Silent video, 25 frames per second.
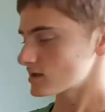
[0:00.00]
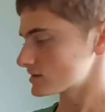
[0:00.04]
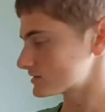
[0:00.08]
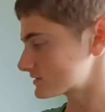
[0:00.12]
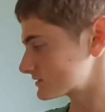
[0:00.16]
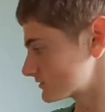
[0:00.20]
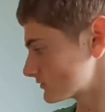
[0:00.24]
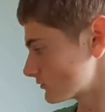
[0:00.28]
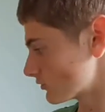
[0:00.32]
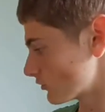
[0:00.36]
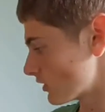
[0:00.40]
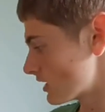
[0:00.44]

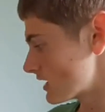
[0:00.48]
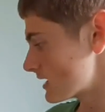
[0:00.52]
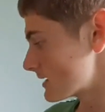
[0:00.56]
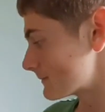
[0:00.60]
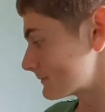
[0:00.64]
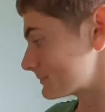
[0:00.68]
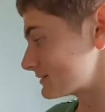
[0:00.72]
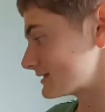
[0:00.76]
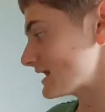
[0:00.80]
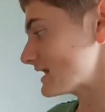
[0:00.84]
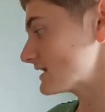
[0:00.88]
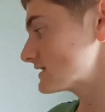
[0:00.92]
to
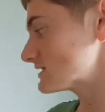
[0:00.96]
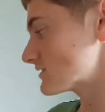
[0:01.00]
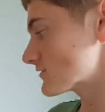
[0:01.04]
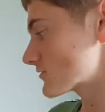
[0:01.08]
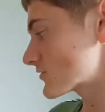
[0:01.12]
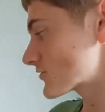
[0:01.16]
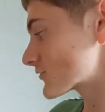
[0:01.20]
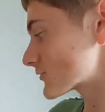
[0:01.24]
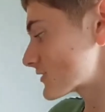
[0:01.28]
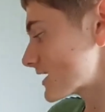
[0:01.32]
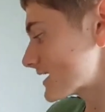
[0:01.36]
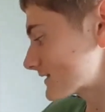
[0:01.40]
play the
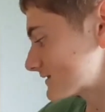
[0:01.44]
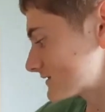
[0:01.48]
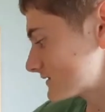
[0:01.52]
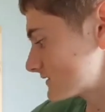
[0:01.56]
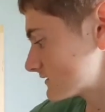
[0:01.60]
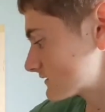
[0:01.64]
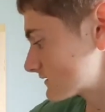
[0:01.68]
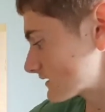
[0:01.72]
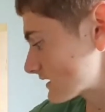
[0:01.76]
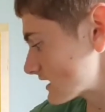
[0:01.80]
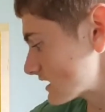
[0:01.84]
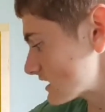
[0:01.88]

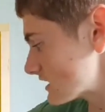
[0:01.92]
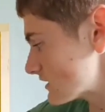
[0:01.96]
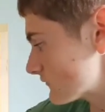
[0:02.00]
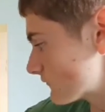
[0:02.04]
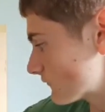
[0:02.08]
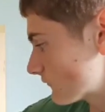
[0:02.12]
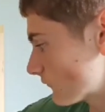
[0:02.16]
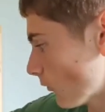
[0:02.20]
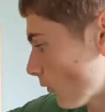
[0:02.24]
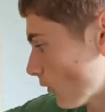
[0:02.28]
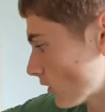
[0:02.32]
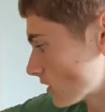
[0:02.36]
threatened
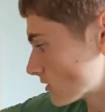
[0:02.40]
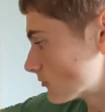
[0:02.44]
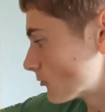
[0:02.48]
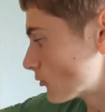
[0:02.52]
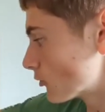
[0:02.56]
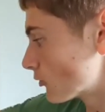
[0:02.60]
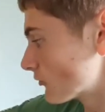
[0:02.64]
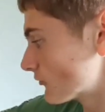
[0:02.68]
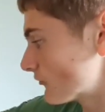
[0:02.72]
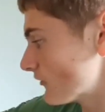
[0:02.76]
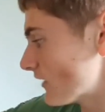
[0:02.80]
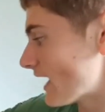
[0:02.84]
e4
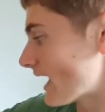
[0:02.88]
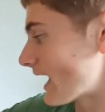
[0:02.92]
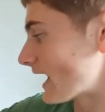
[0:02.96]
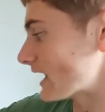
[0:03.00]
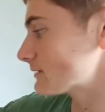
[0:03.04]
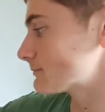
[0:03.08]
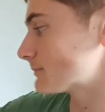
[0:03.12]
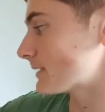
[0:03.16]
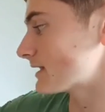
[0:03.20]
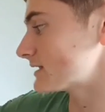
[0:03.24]
move and by